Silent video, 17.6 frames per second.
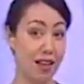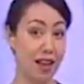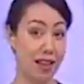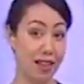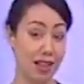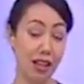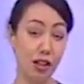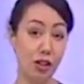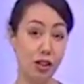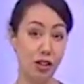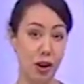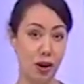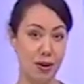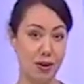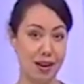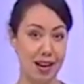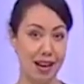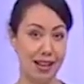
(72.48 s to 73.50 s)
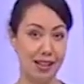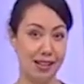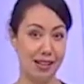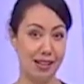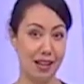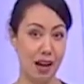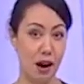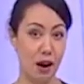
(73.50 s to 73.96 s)
that this stone
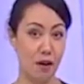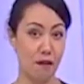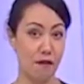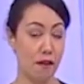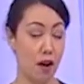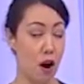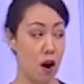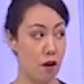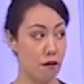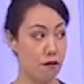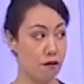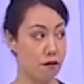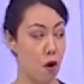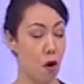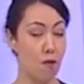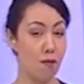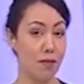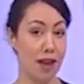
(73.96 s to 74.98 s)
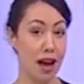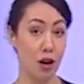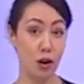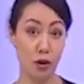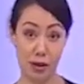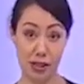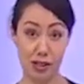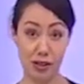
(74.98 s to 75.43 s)
itself, from that
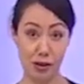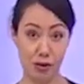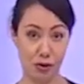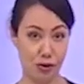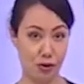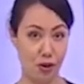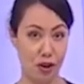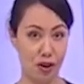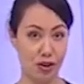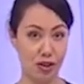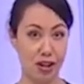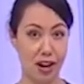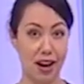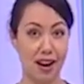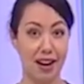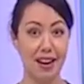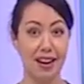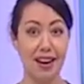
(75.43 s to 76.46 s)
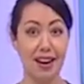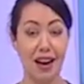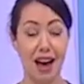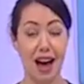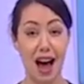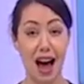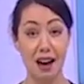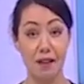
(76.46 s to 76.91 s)
crystal structure
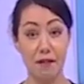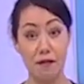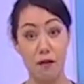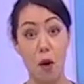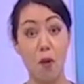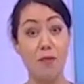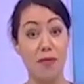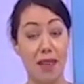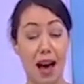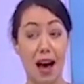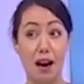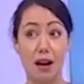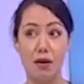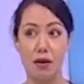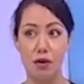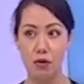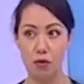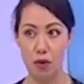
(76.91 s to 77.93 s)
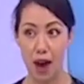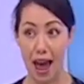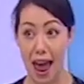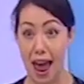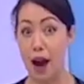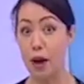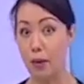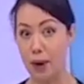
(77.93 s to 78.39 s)
and from that
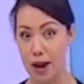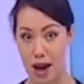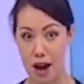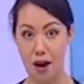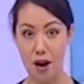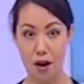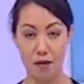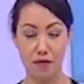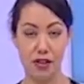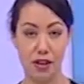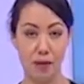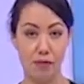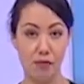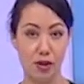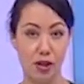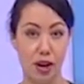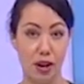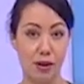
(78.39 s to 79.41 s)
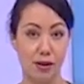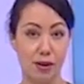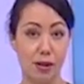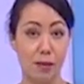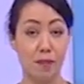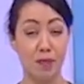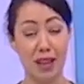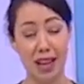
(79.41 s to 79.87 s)
area of
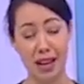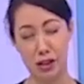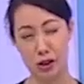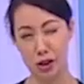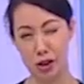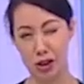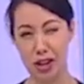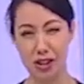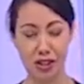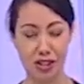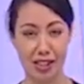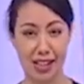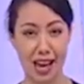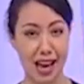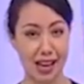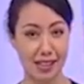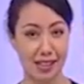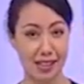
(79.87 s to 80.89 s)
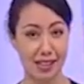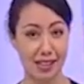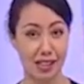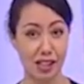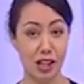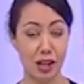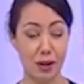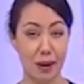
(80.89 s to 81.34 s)
gemstones, has such a scarcity
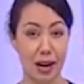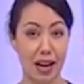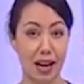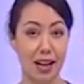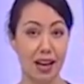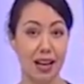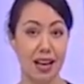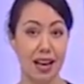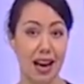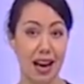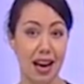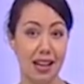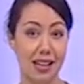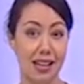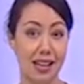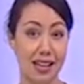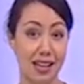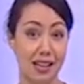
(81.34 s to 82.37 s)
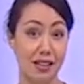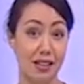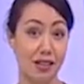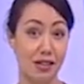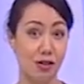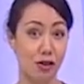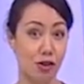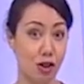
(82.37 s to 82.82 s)
to it, and it
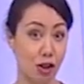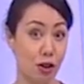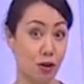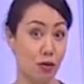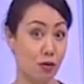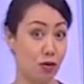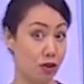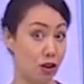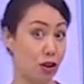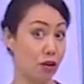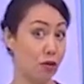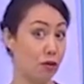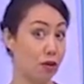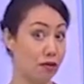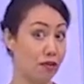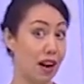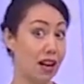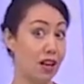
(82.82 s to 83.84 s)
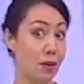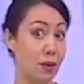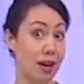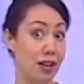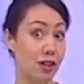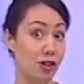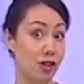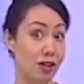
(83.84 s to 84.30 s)
is due to the
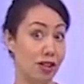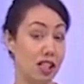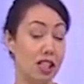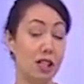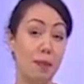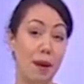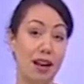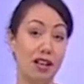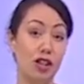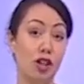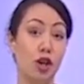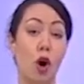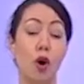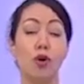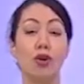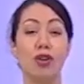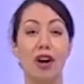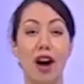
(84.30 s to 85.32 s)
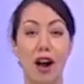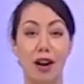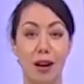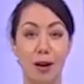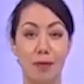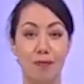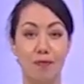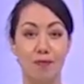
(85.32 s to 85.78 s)
valuation dependent on
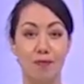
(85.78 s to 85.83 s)
colour.